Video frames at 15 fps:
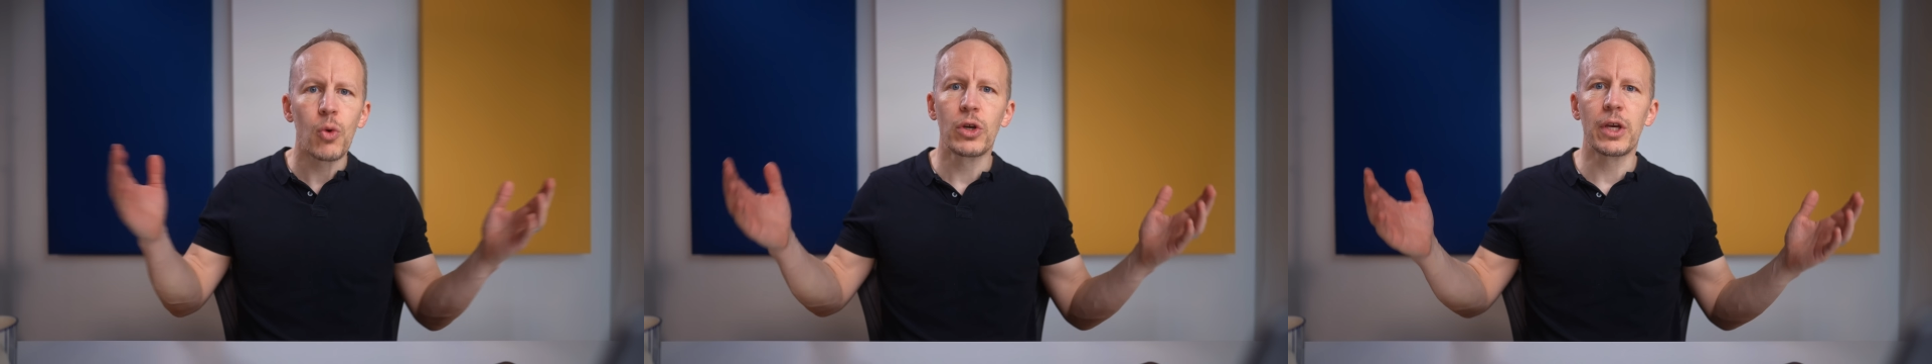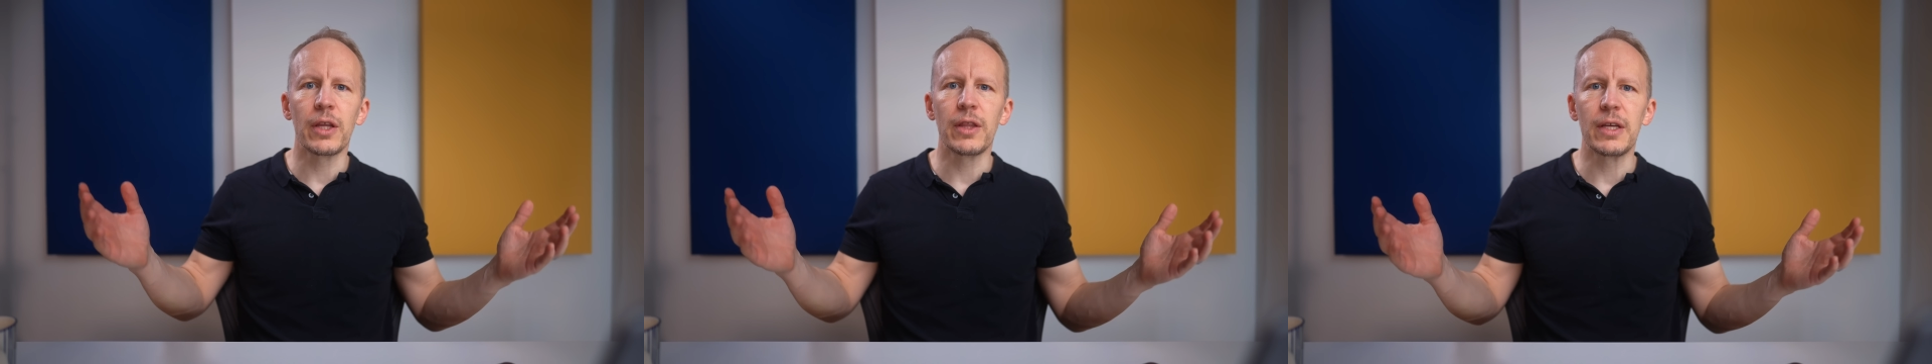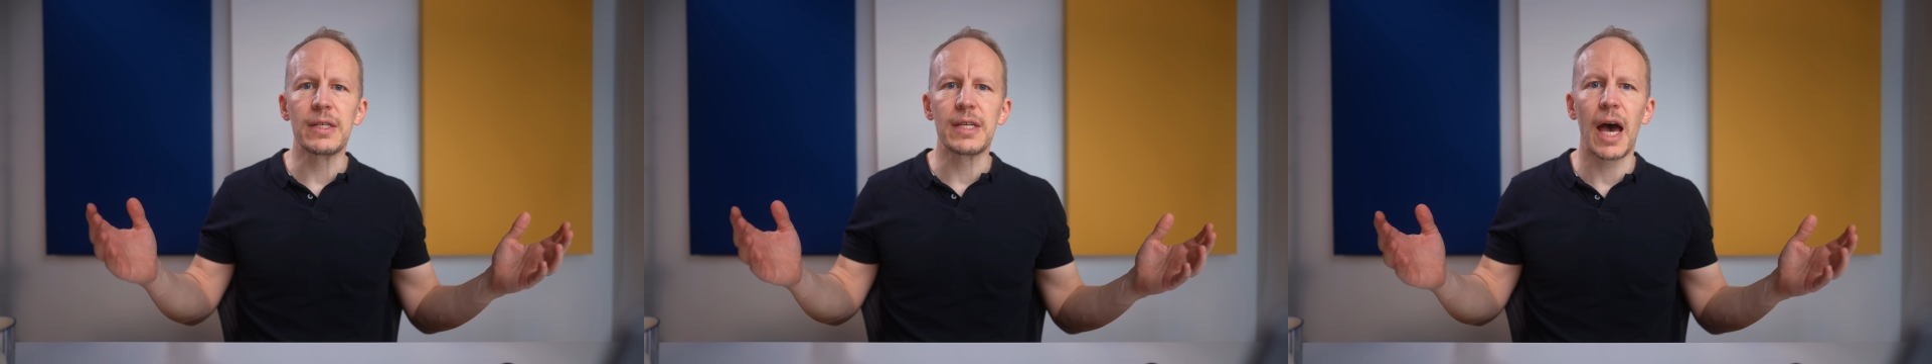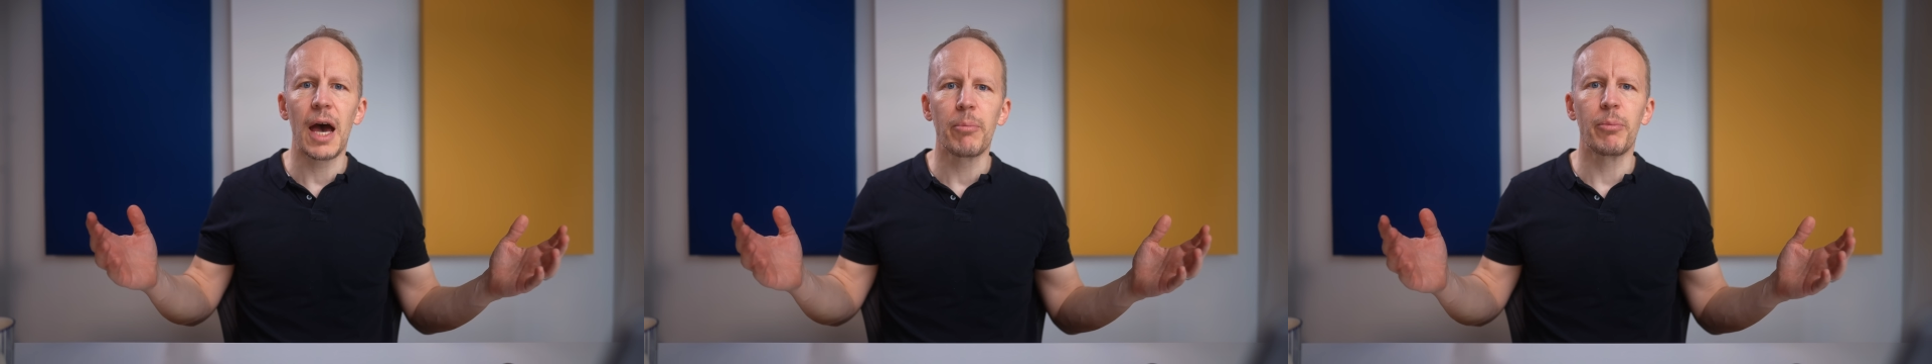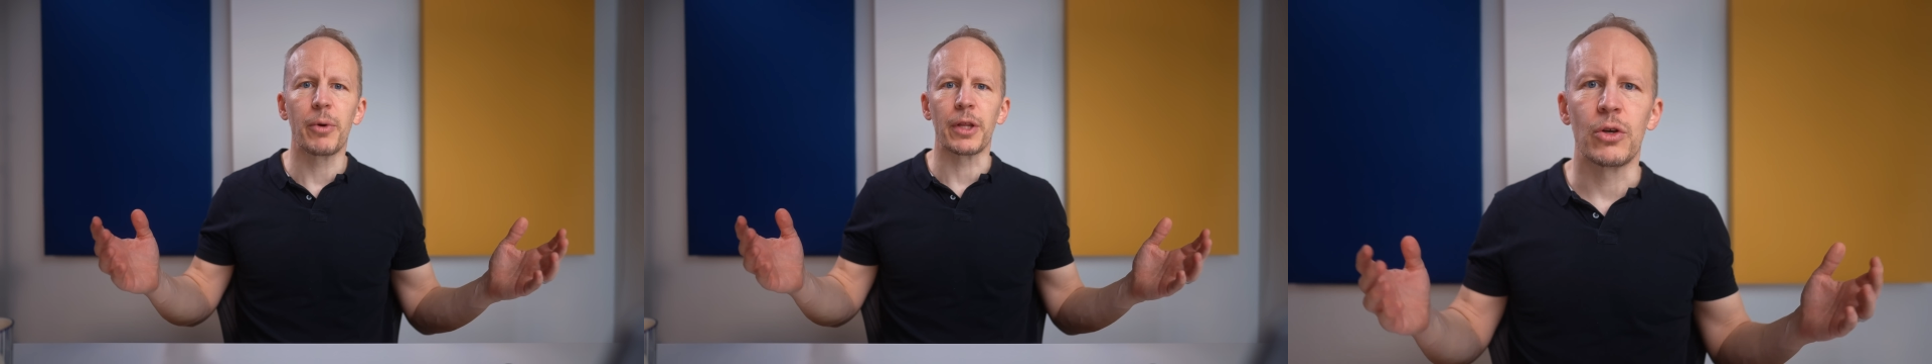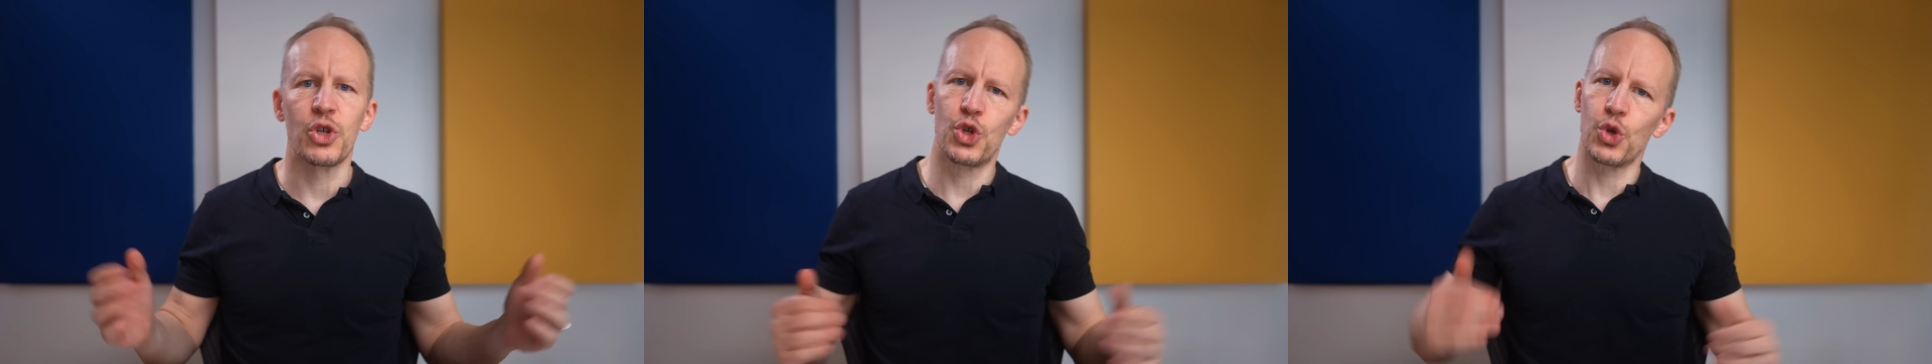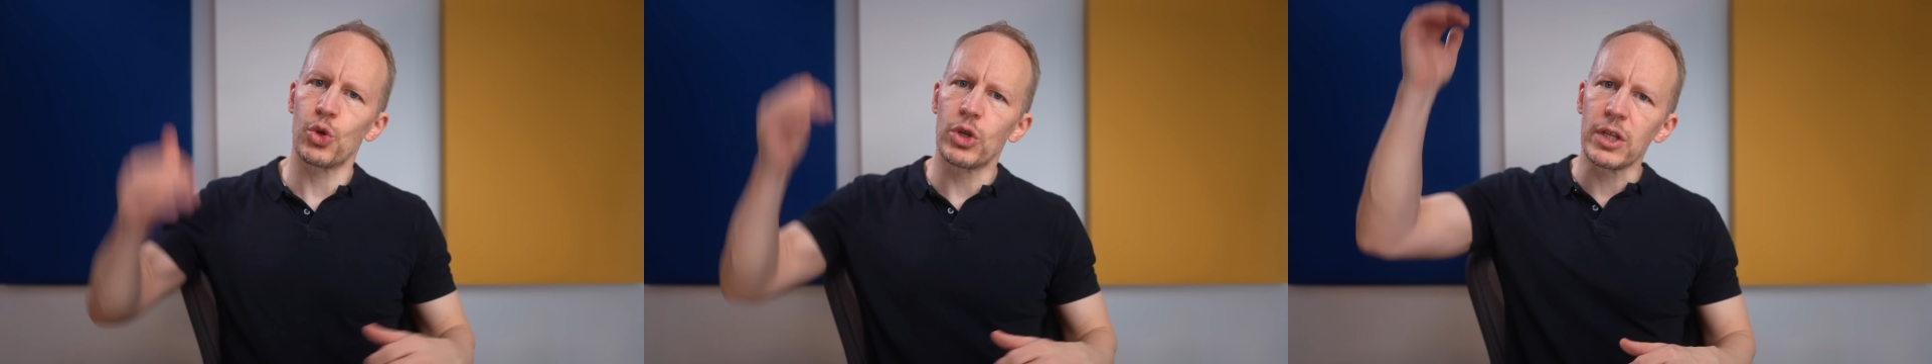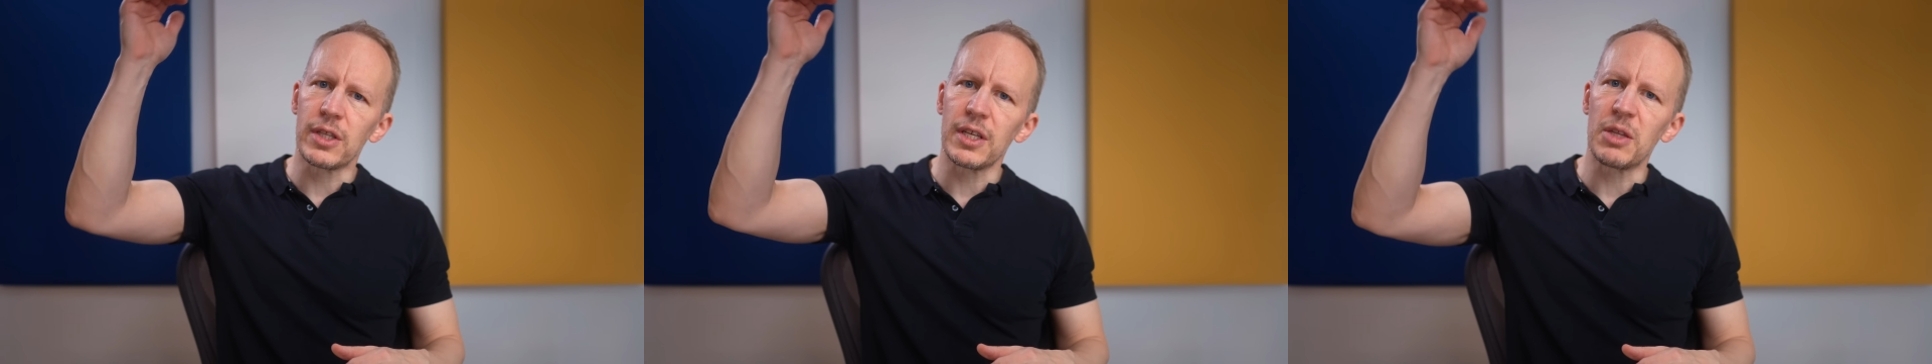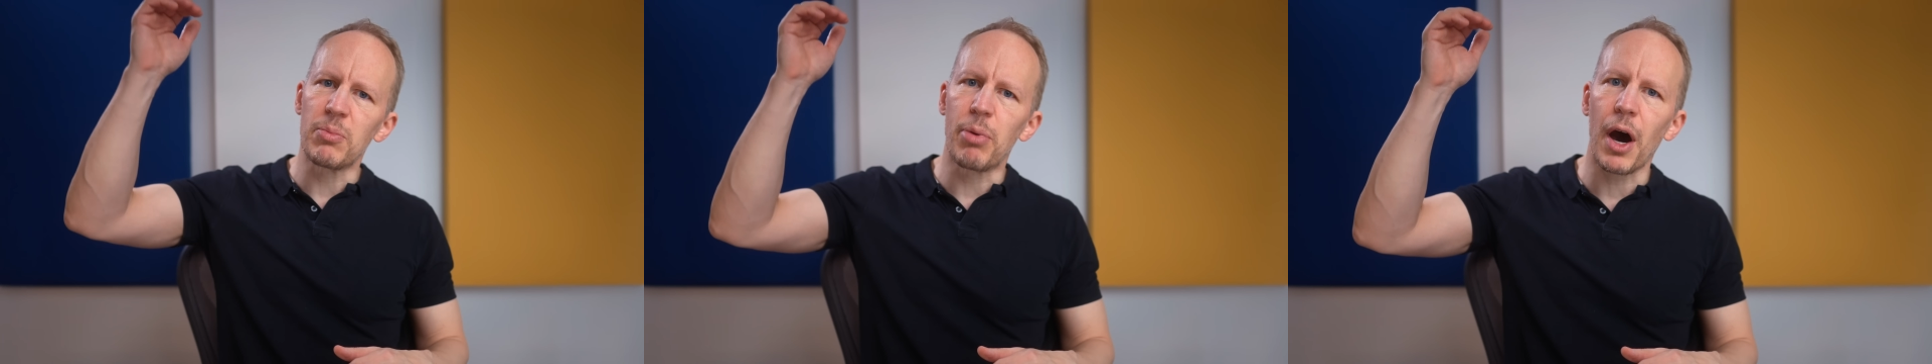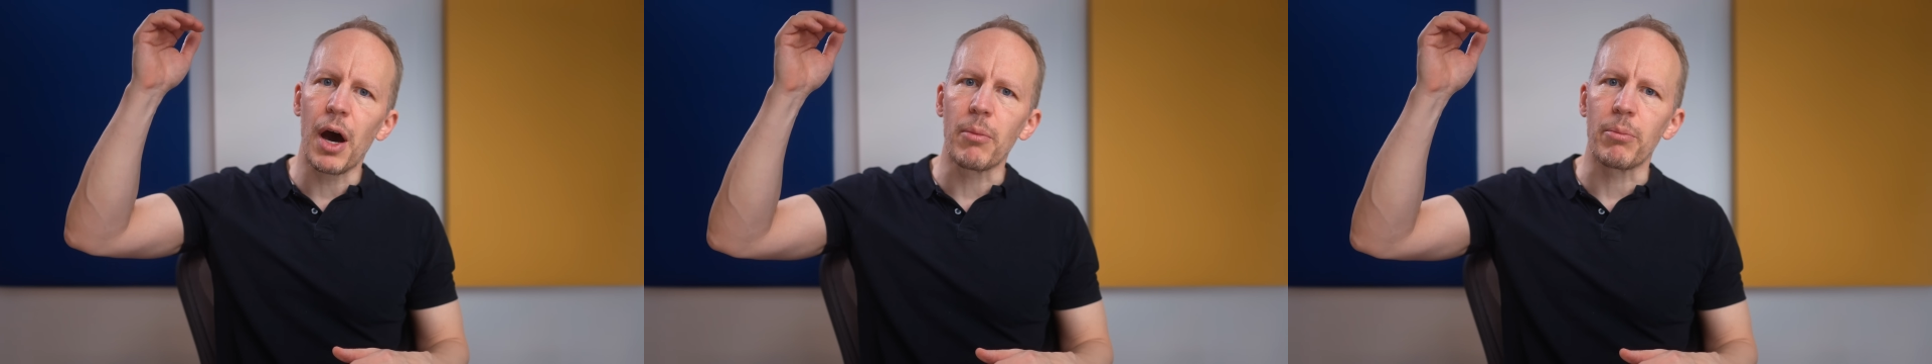can this happen? Shouldn't it
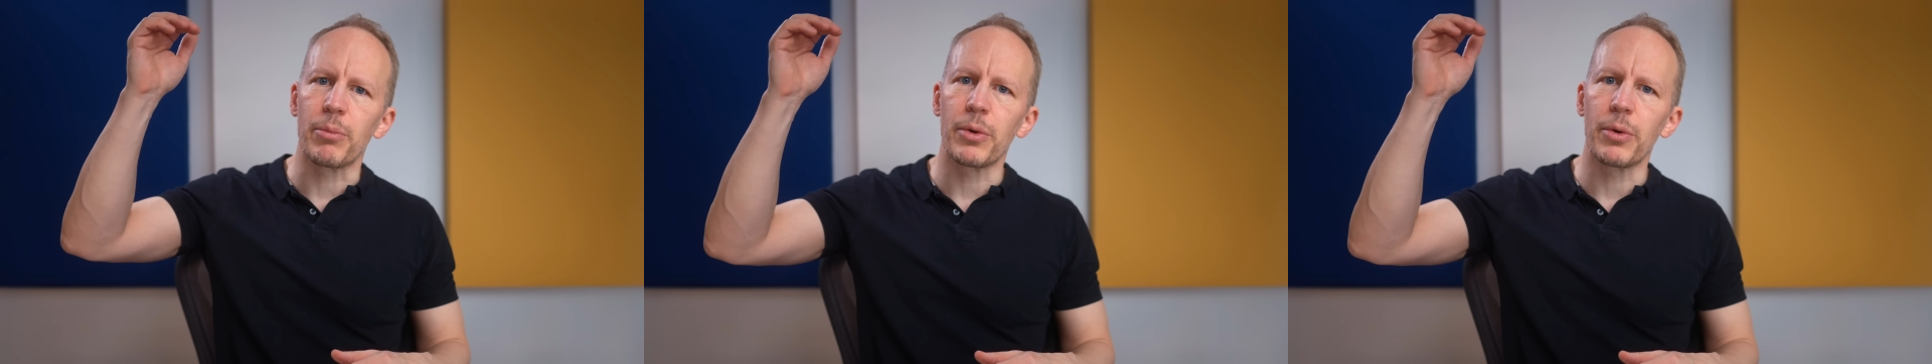pump?